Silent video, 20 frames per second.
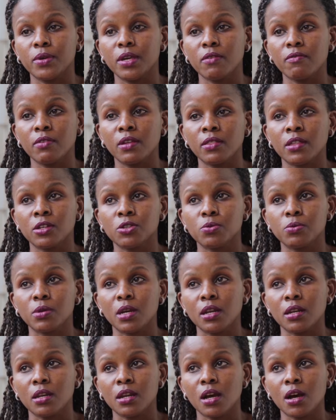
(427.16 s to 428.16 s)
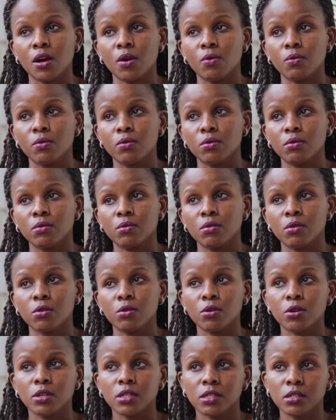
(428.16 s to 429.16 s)
Given that we are now
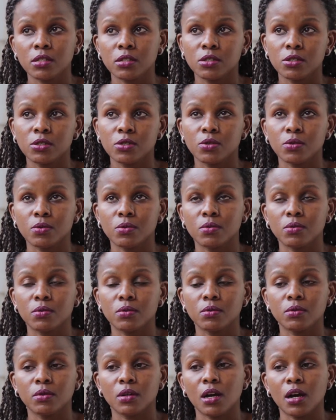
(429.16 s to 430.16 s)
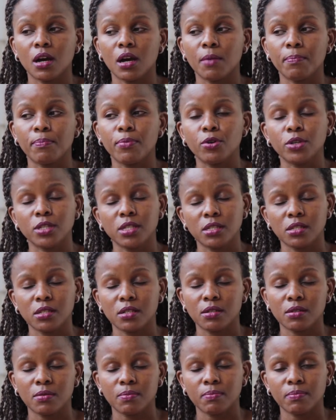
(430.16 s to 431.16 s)
close to a
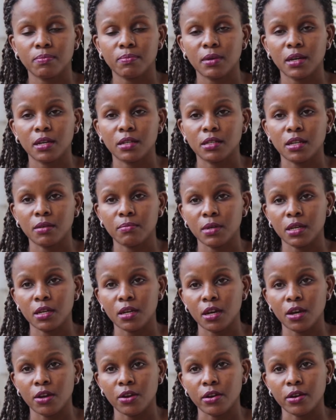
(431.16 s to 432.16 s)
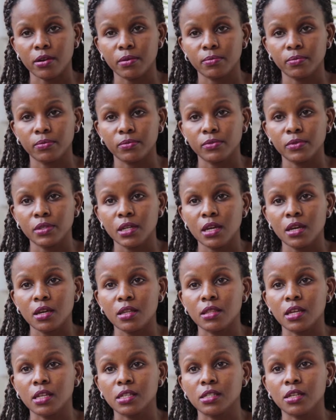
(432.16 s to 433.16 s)
post-pandemic era,
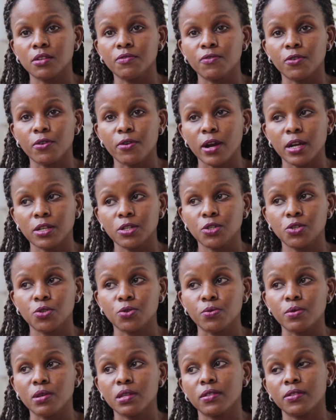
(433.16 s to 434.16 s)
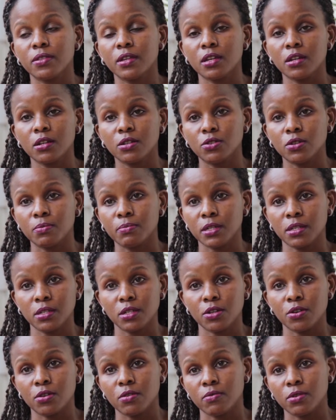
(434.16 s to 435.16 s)
there is need for us to rethink
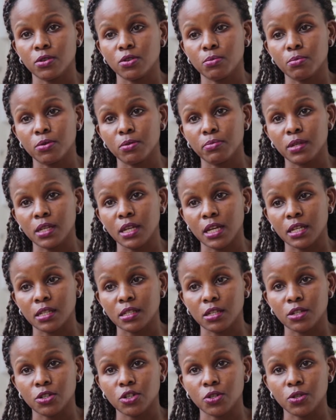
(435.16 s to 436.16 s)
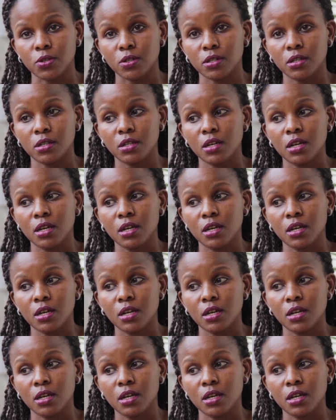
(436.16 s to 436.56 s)
domestic revenue mobilization